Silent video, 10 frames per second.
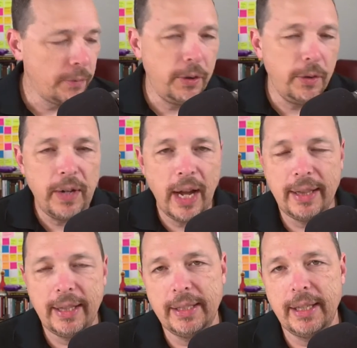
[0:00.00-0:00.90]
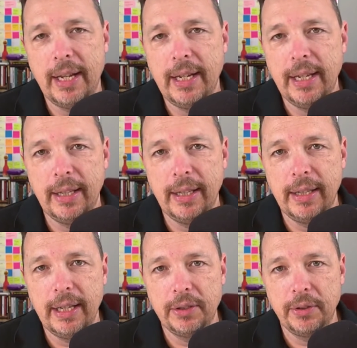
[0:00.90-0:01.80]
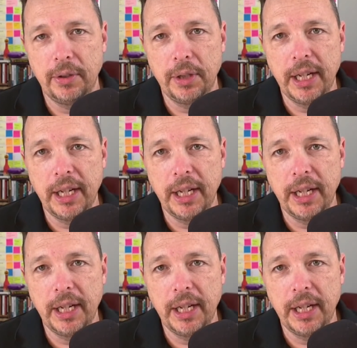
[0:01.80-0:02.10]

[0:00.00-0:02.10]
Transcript: if you've got this idea that these are your